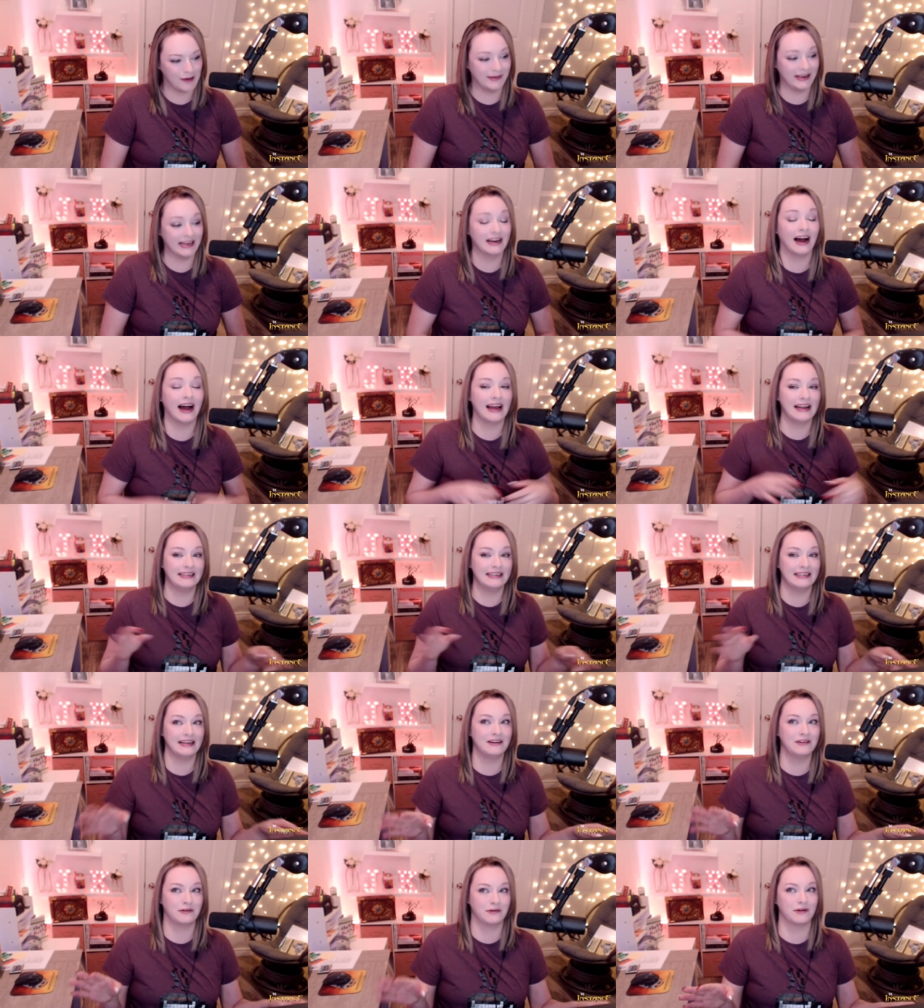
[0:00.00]
I mean, I
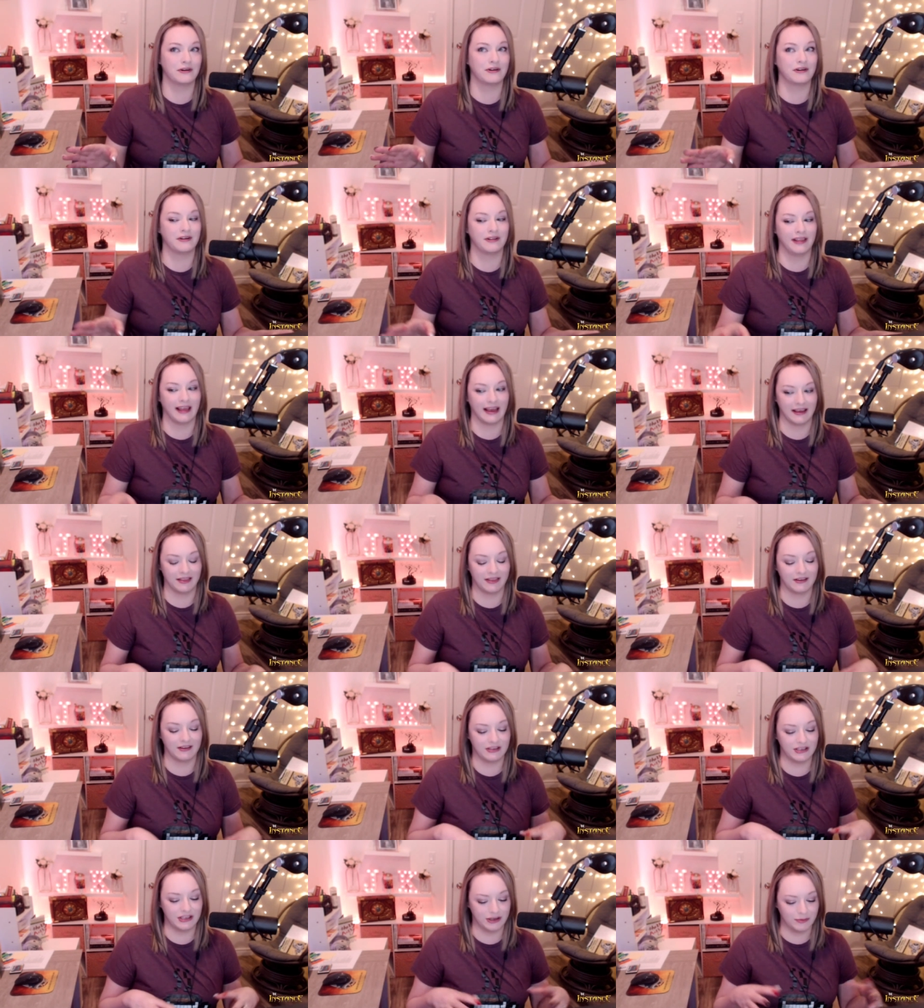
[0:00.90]
did order like
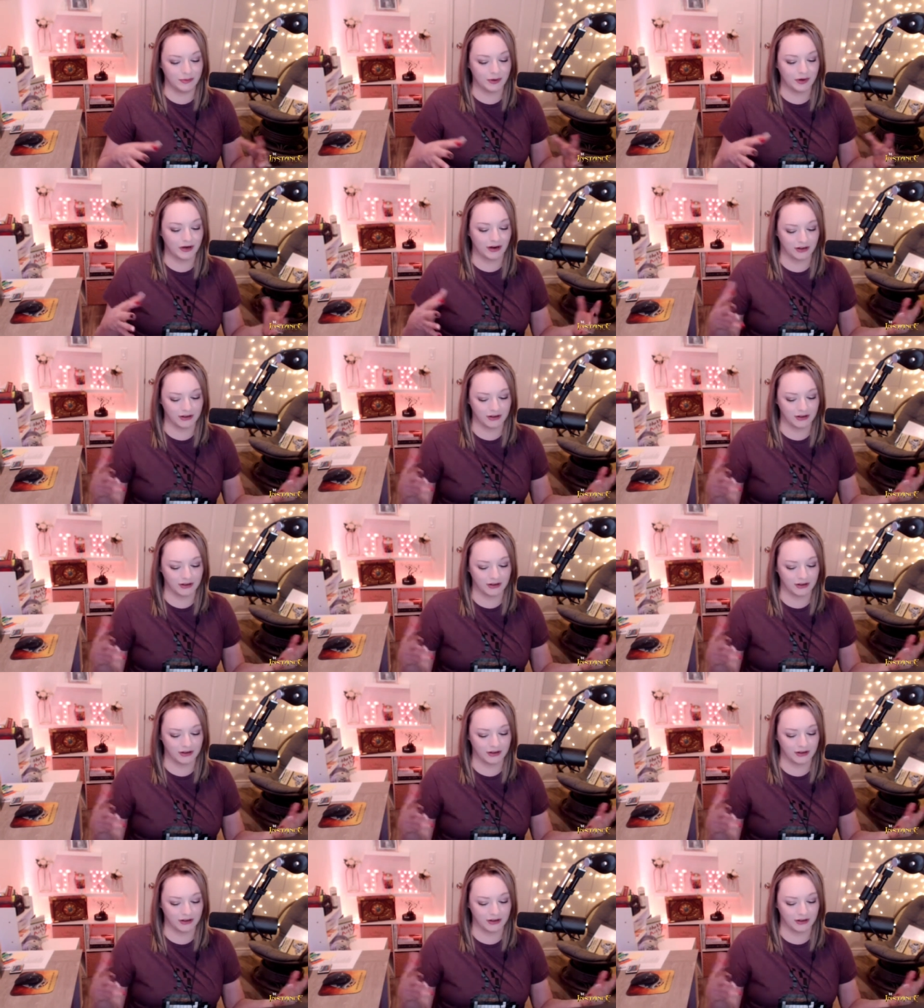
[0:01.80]
the super